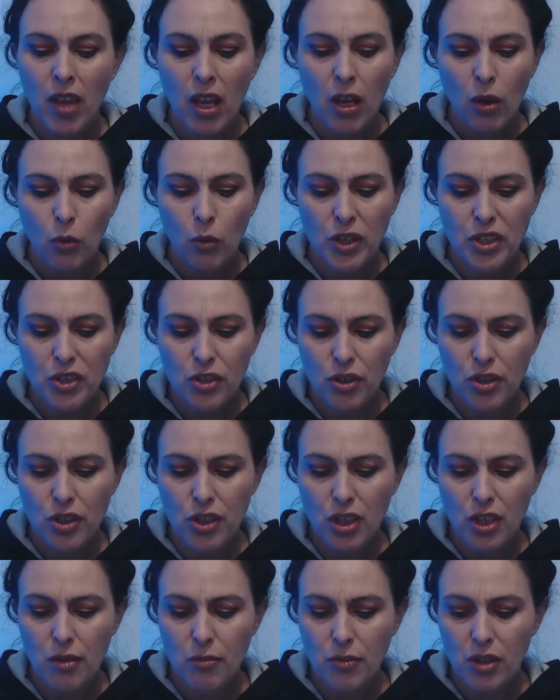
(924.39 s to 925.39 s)
We do
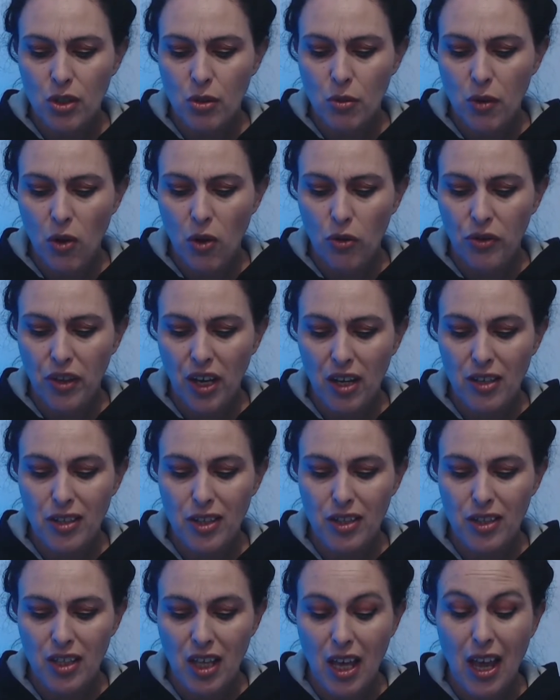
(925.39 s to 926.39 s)
deem the 12th
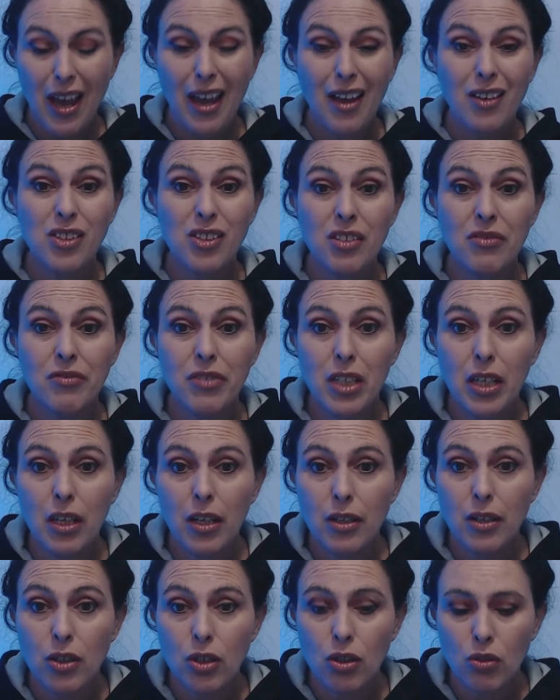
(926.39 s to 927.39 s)
house as the house of the
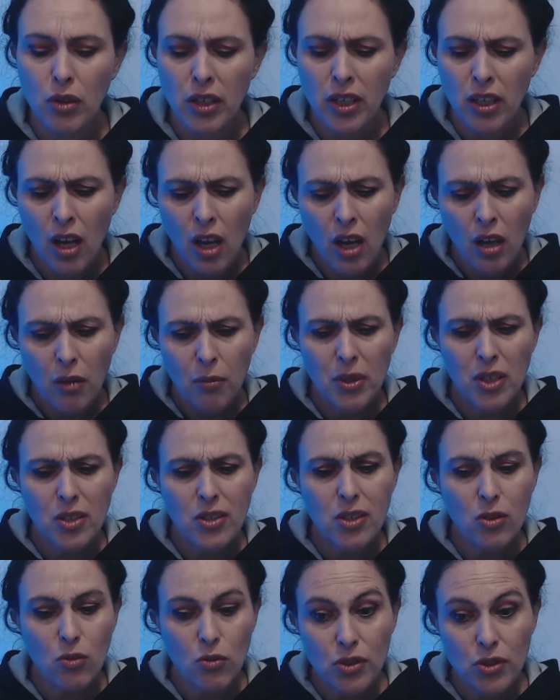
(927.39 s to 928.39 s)
undoing, but
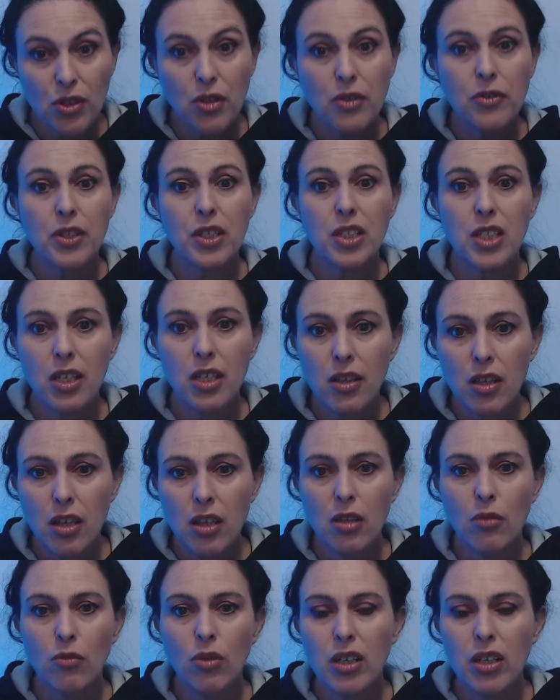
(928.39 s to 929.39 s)
it's also the death
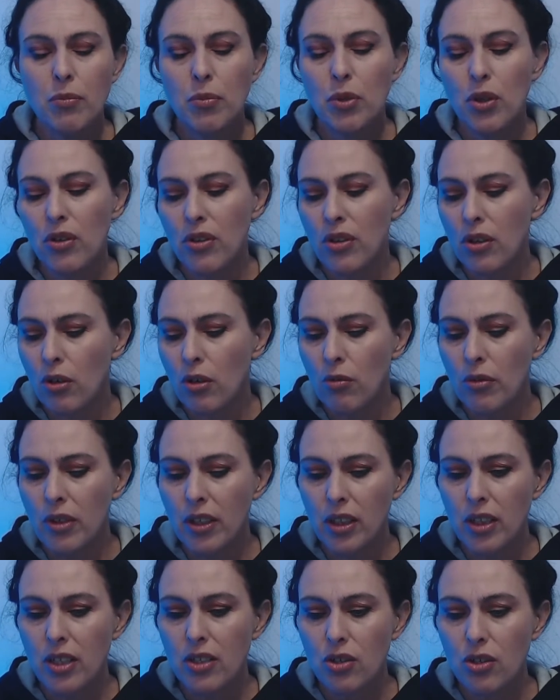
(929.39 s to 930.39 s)
and the rebirth. And I
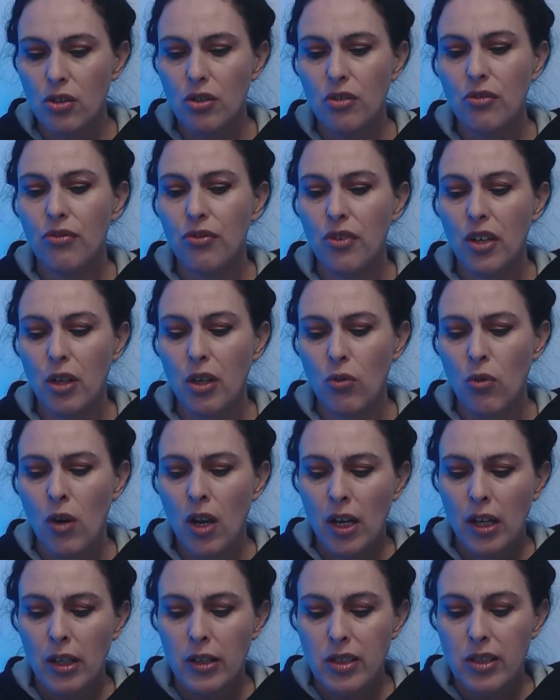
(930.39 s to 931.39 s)
really do feel
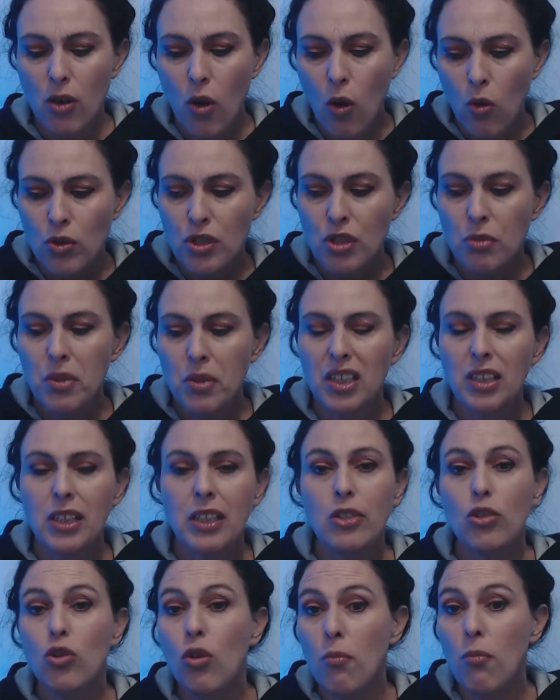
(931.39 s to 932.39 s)
it's
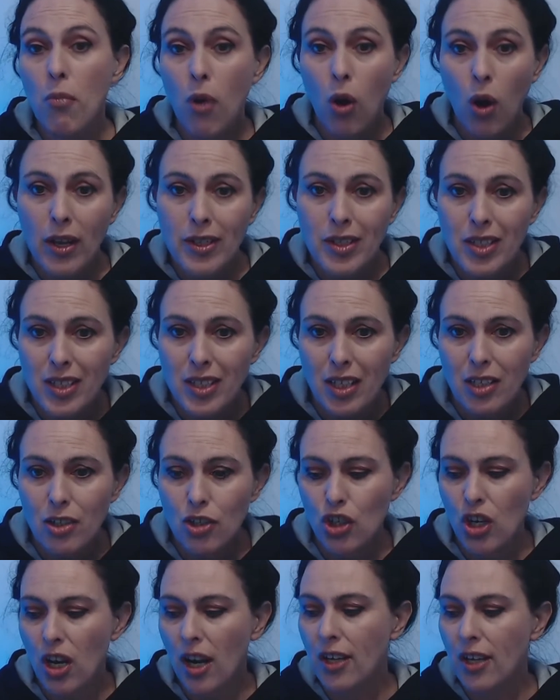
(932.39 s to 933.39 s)
ultimately your mindset
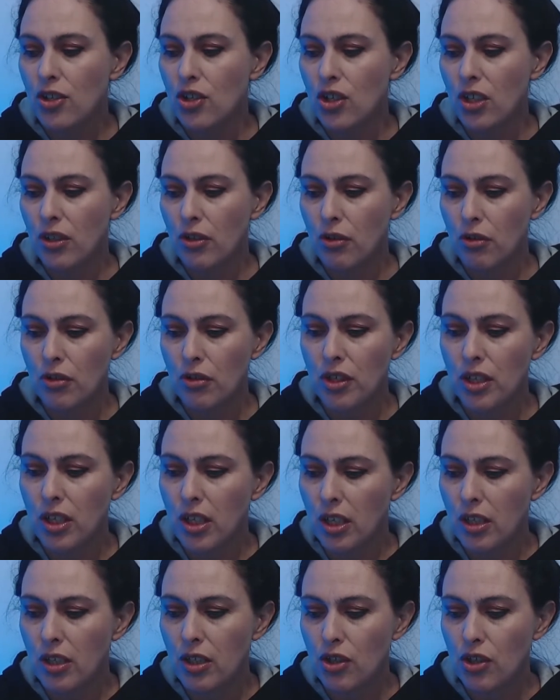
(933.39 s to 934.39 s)
changing through your
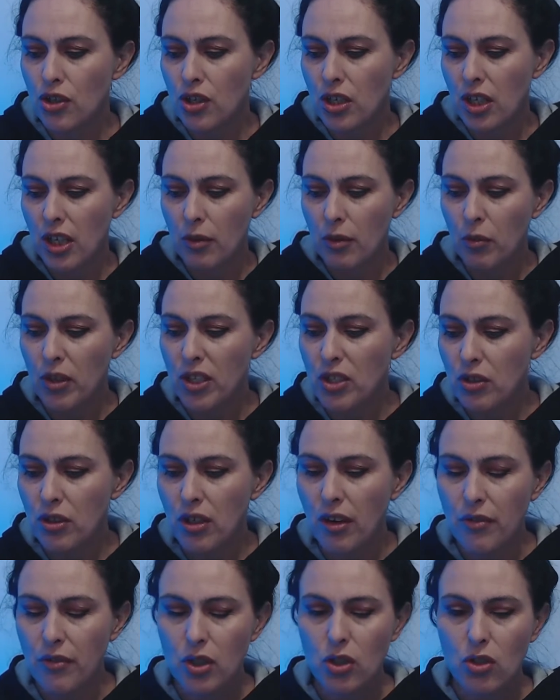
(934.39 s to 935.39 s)
conditioning. And we do
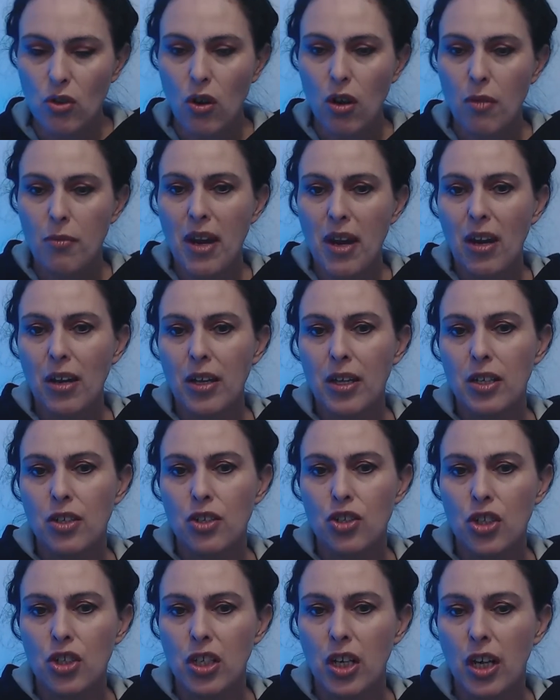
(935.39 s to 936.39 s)
have the timeout
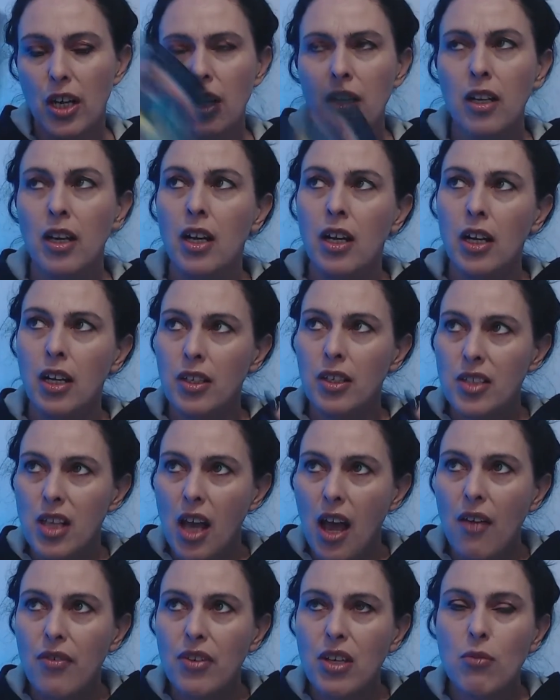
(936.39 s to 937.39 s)
energy here. It's
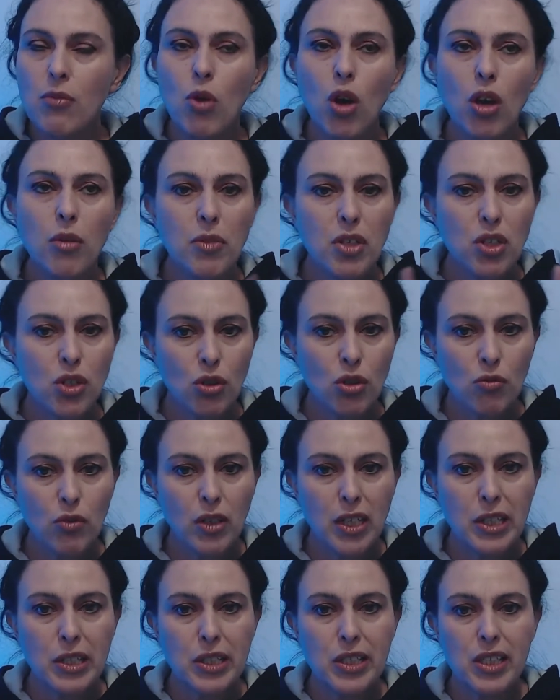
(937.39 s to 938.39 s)
having a moment to
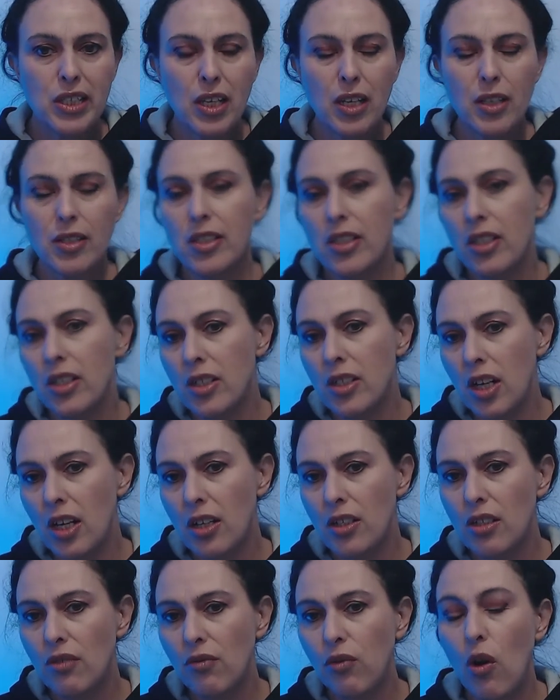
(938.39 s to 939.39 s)
reassess. You
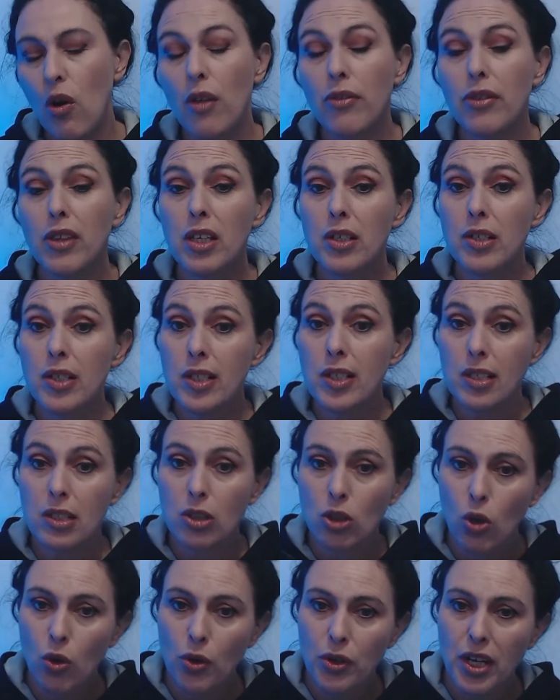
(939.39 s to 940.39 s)
tend to find things
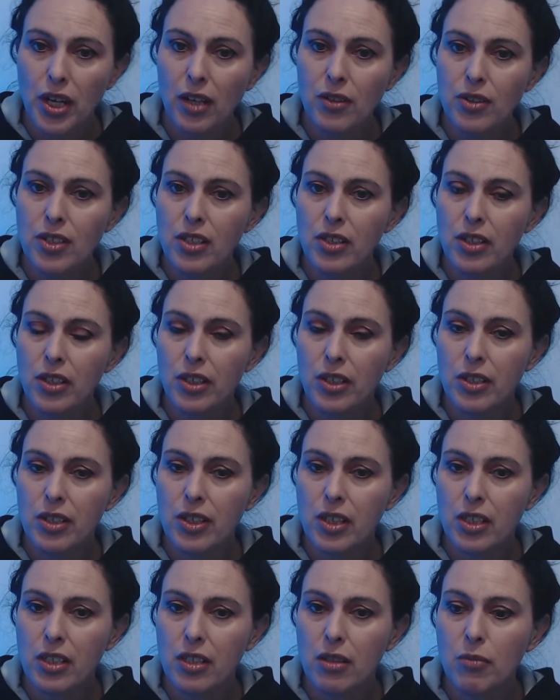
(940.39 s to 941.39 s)
slow down so you can
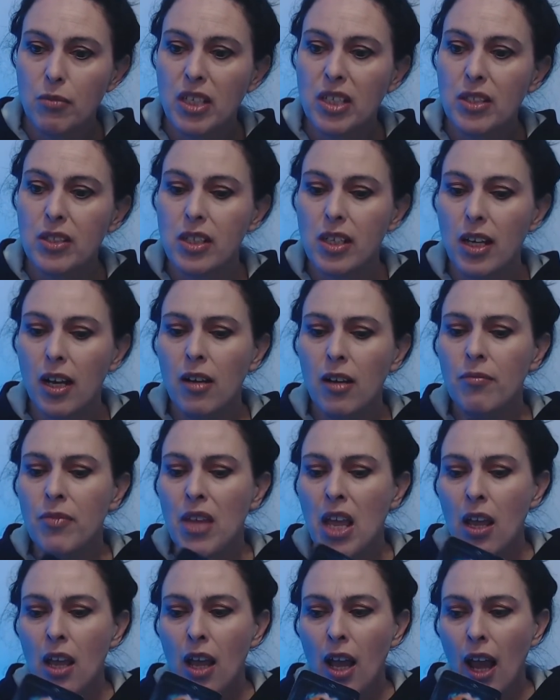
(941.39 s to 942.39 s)
see them easier.
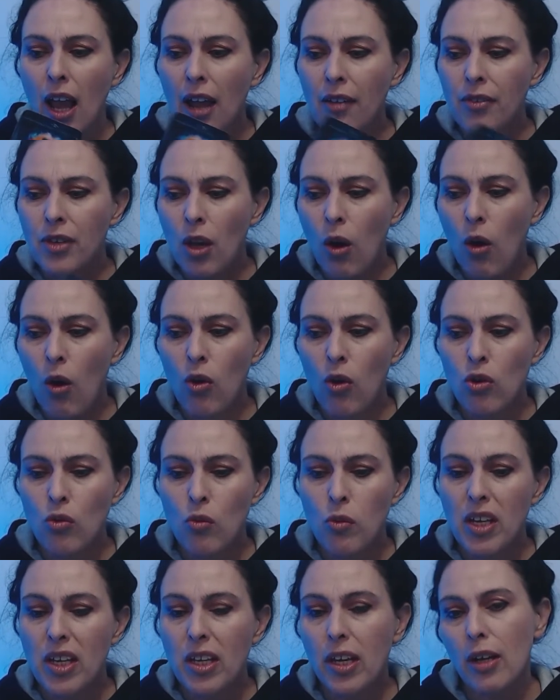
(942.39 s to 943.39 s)
And the older
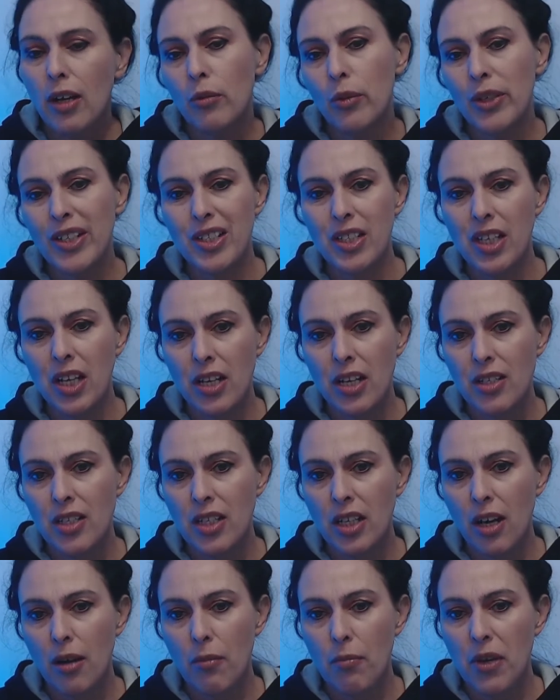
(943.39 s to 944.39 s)
we get, we tend
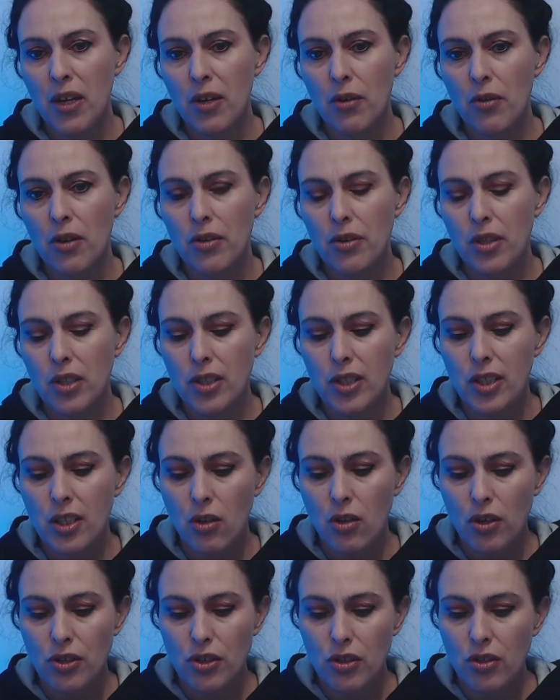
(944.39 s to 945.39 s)
to get better at this.
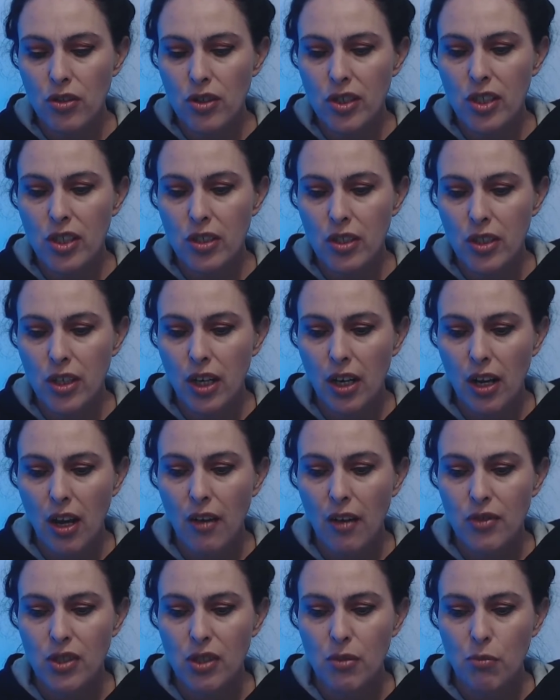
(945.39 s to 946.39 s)
And I do see you're going to
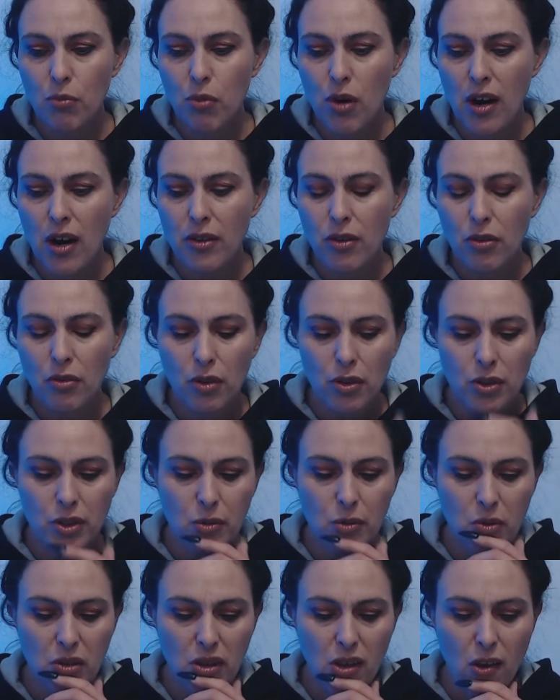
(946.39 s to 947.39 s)
have some
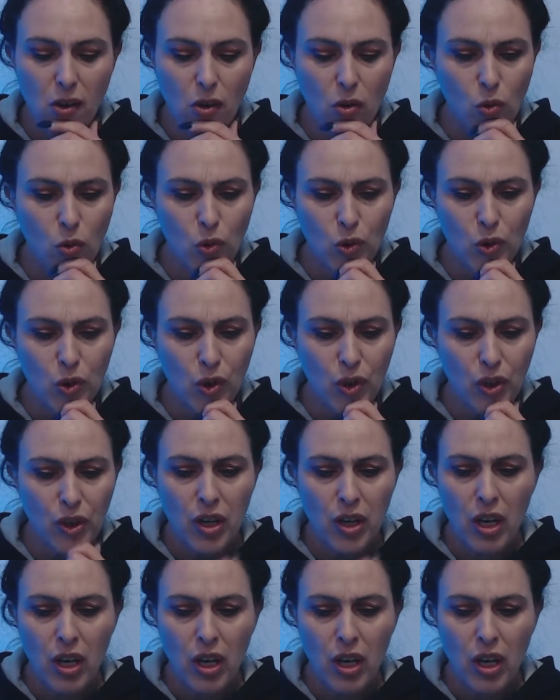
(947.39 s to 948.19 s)
breakthroughs with that also.